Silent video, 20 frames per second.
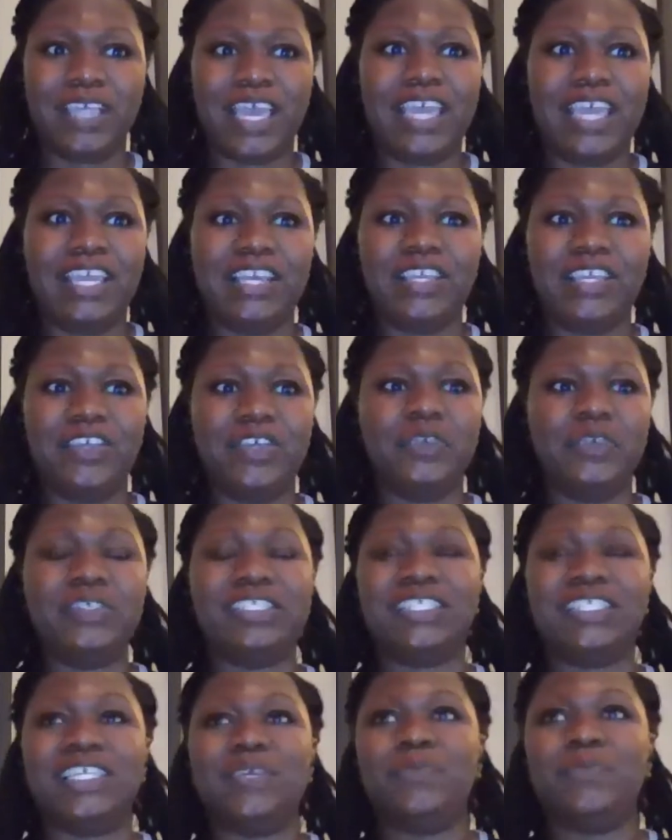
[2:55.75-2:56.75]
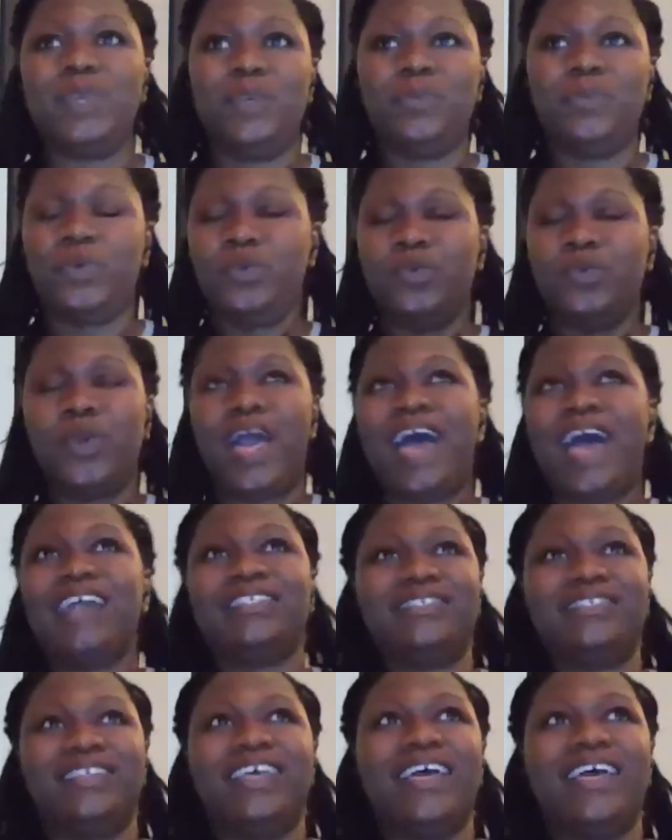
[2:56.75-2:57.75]
and you see people who
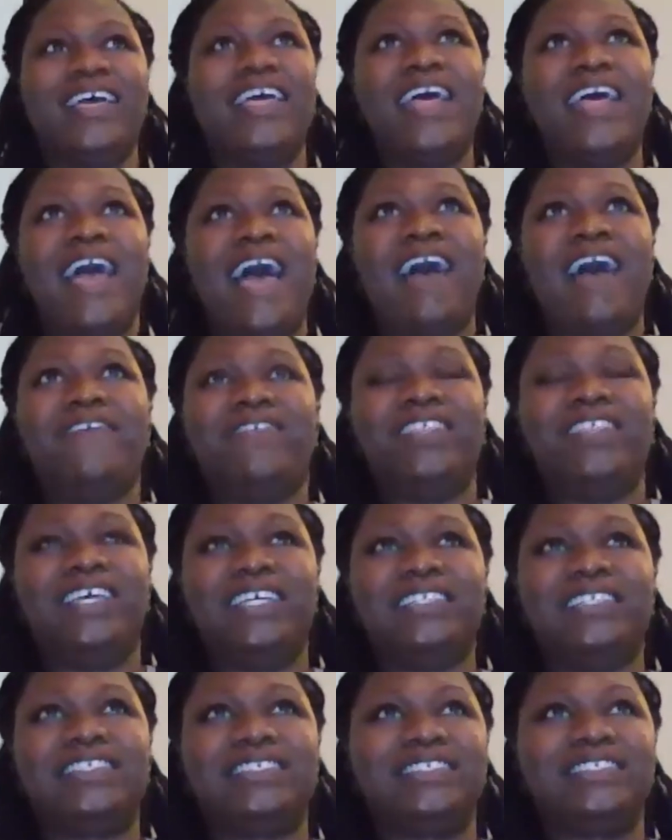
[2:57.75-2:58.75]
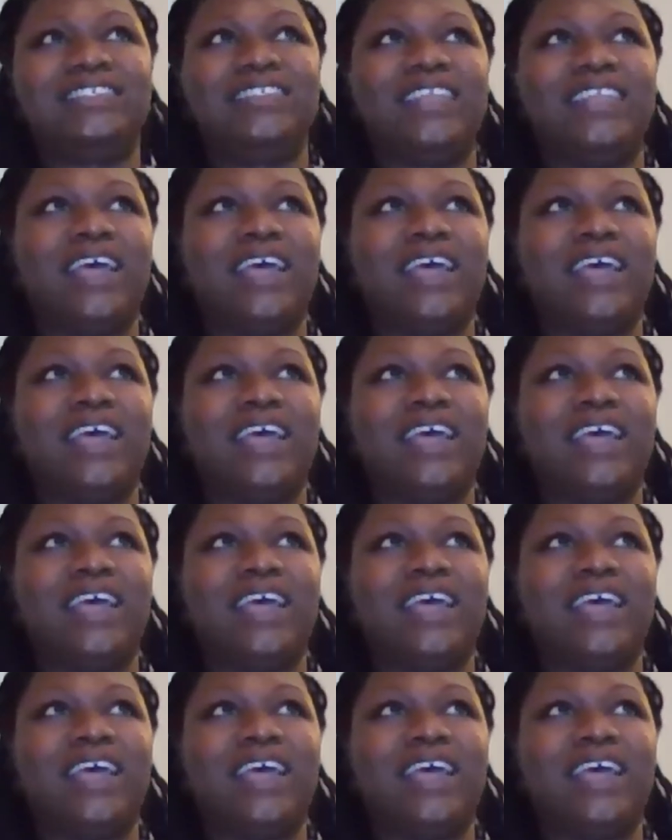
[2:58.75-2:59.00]
have this